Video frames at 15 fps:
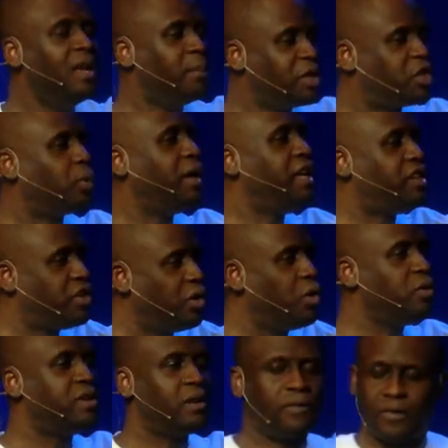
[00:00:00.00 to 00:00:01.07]
between two
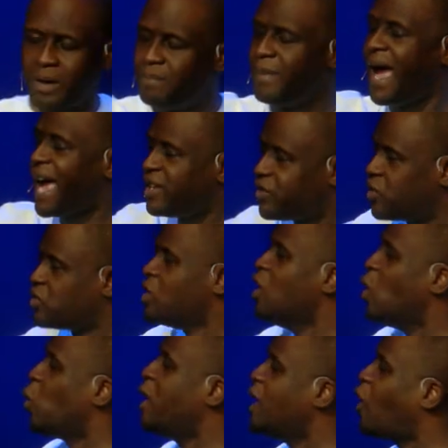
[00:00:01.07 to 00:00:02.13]
different masters,
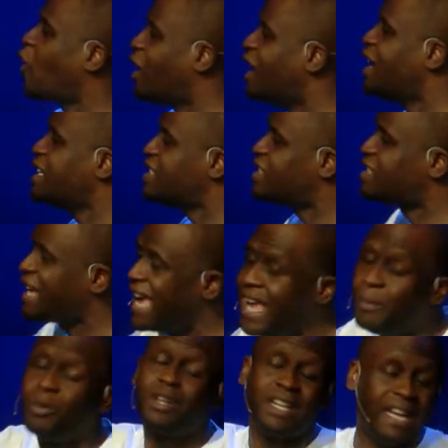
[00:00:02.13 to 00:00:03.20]
we are
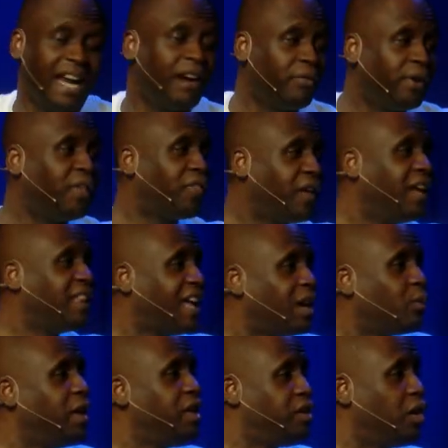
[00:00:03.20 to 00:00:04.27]
unstable in everything that
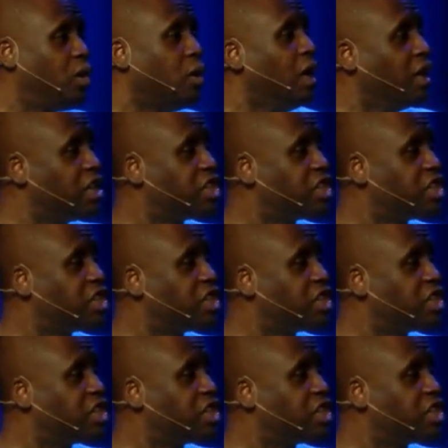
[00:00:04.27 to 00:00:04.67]
we do. The